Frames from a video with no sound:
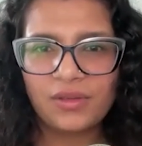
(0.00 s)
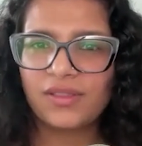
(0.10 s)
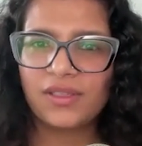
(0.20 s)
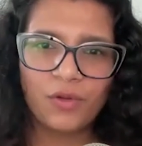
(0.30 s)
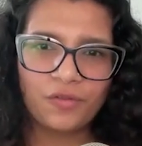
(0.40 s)

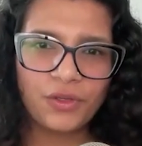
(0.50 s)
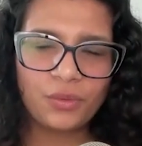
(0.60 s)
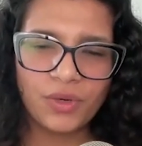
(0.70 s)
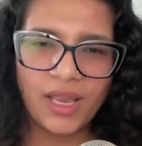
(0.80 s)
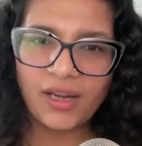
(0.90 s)
Some of
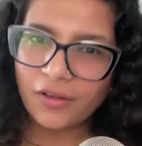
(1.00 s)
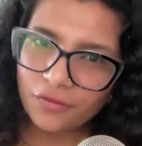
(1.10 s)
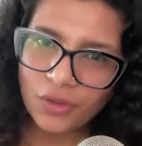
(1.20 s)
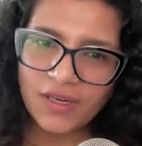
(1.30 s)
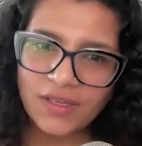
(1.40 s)
you can
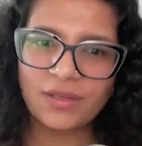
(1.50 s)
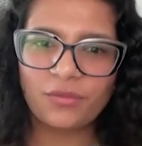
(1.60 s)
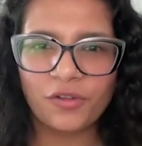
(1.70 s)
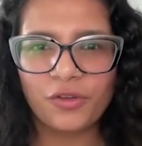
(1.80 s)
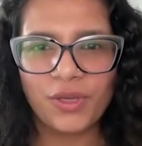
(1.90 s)
afford it,
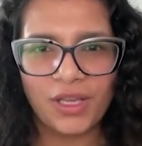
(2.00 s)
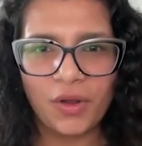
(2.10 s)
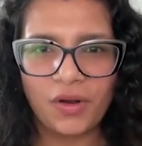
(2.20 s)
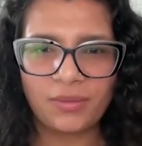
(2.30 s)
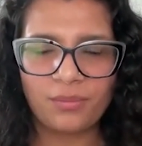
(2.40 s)
some of you
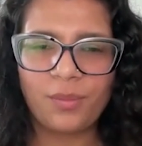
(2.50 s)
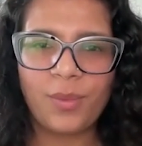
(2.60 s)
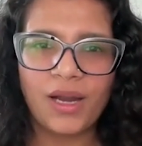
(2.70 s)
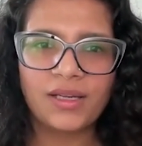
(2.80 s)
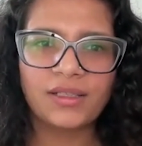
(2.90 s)
cannot.
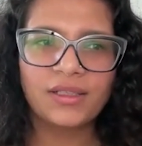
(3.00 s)
But